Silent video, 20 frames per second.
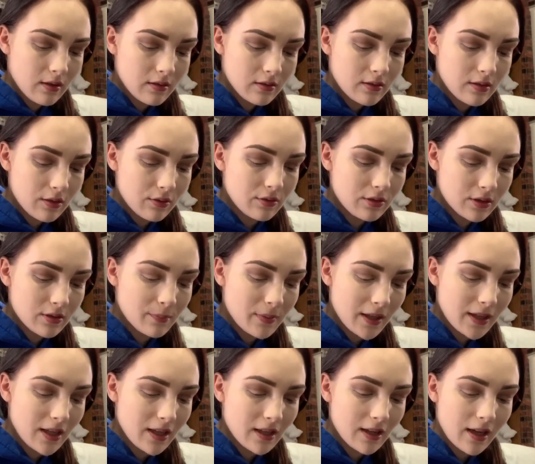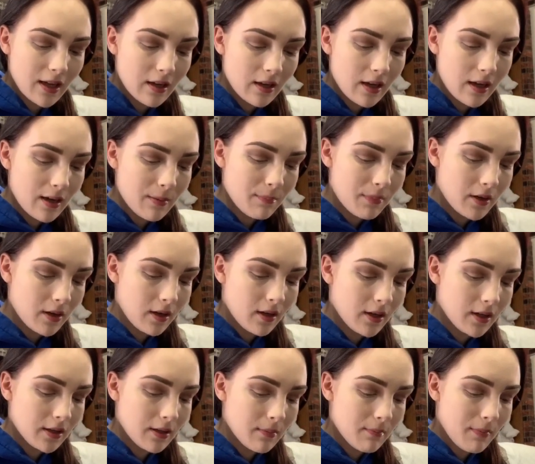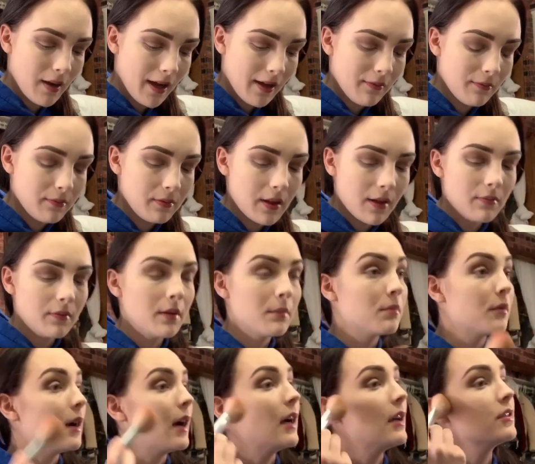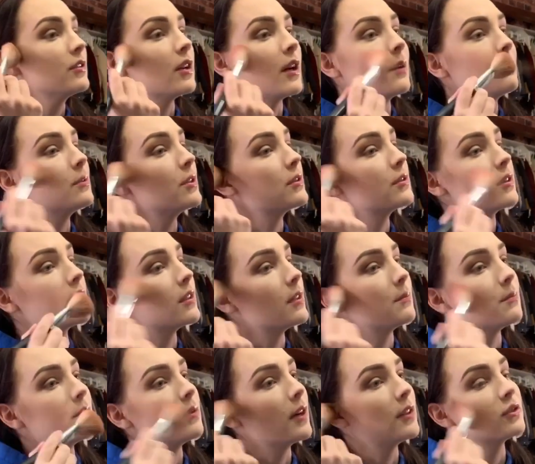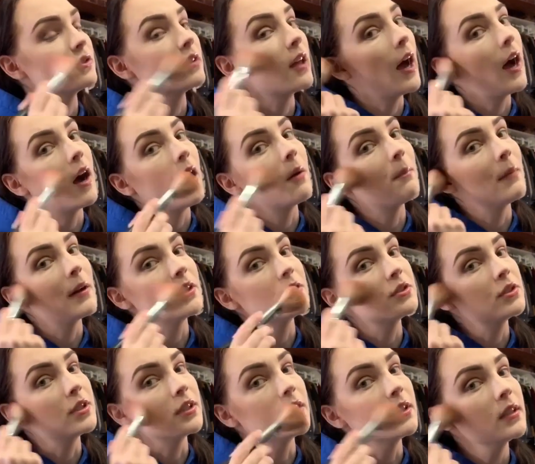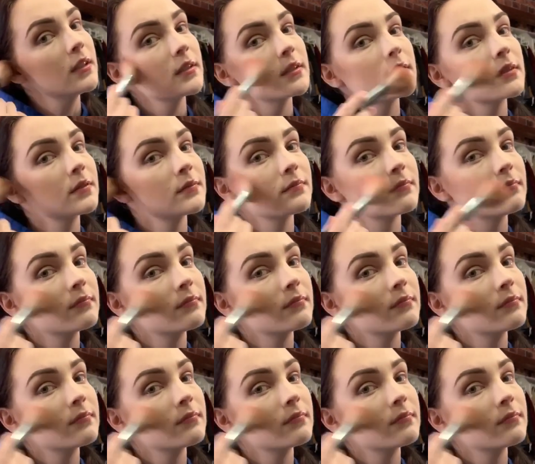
So just picking that up on my fluffy brush, I'm just gonna brush that on my cheeks.